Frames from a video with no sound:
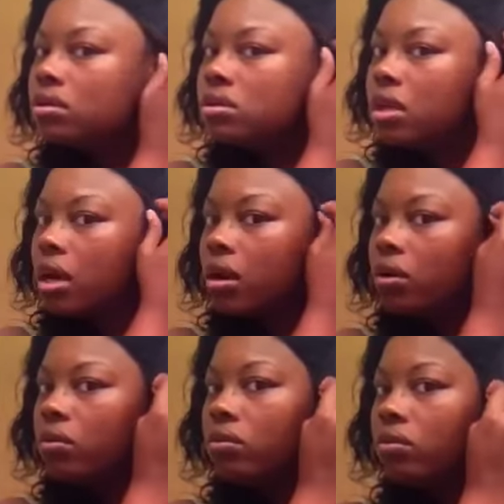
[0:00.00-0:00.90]

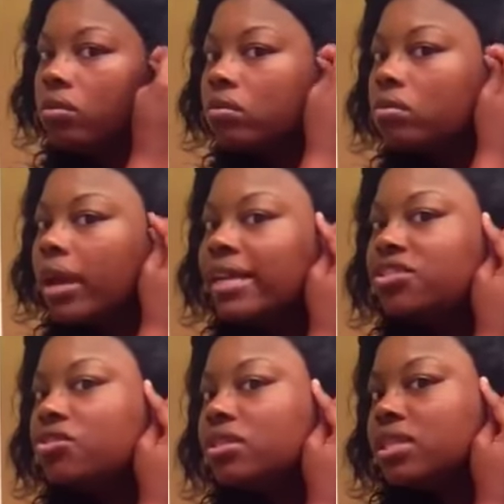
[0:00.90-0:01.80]
So, as
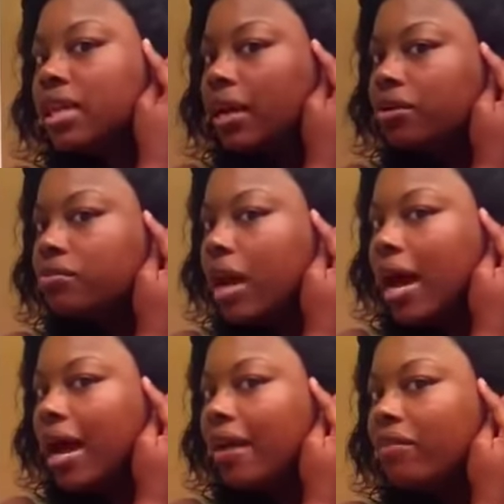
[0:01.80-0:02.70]
you can see, I do
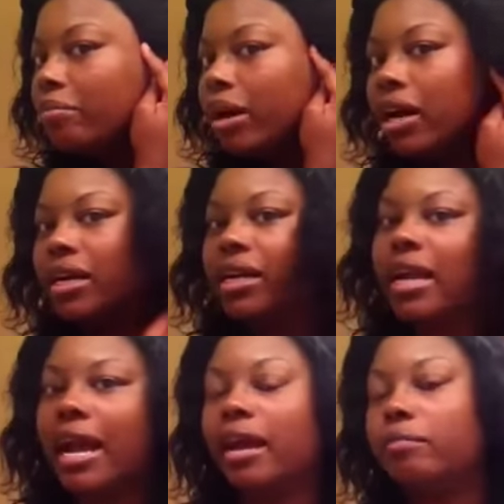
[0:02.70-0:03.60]
not have it bonded
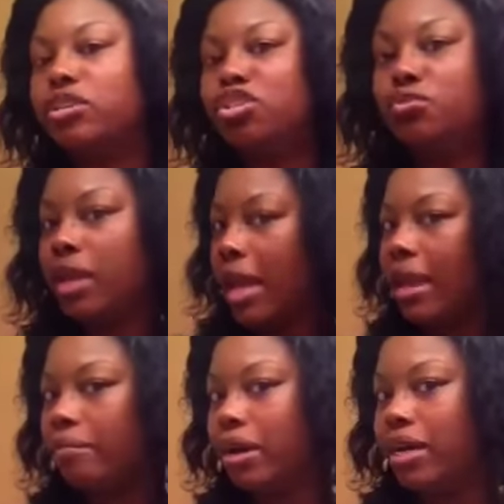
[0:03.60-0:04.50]
down, but you
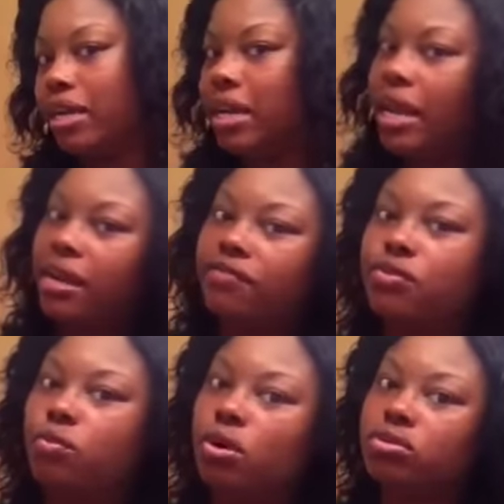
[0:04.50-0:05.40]
can bond it down if
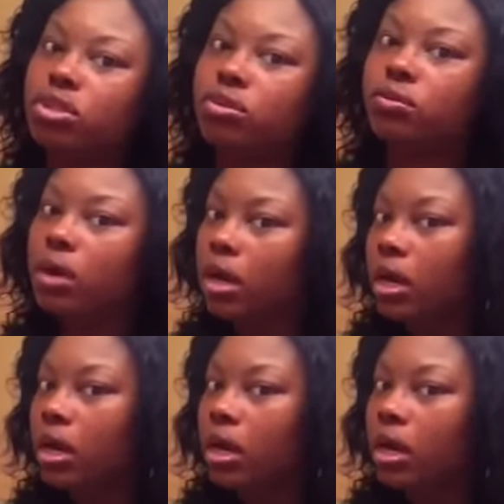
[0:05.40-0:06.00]
you want to.